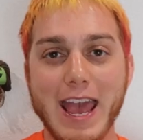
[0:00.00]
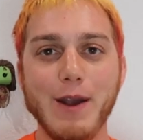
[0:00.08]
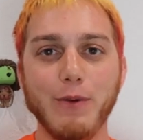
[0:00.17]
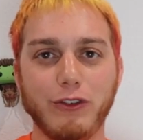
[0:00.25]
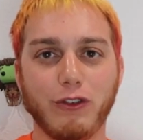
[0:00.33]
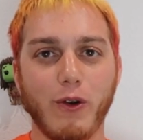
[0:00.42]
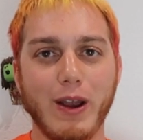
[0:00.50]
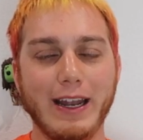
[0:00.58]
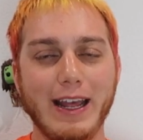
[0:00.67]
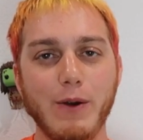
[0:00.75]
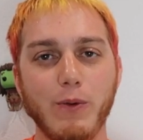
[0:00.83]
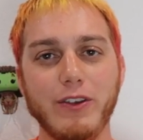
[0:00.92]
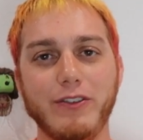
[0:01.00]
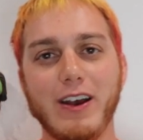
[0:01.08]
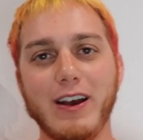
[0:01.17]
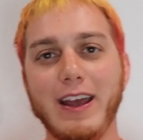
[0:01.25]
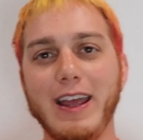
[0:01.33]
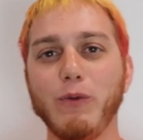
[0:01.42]
It was great. It was,
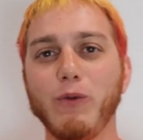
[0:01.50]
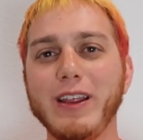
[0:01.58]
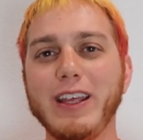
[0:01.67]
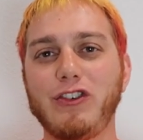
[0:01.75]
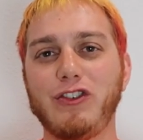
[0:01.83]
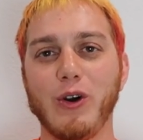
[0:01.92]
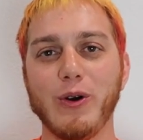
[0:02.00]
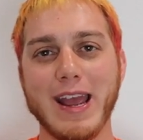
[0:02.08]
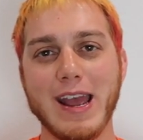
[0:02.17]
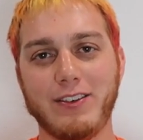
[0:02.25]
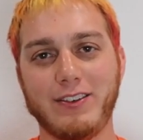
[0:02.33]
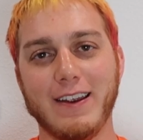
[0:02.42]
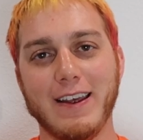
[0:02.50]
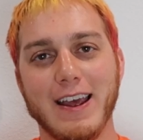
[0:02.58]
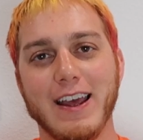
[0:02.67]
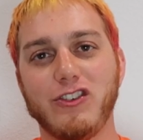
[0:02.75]
uh, it really showcased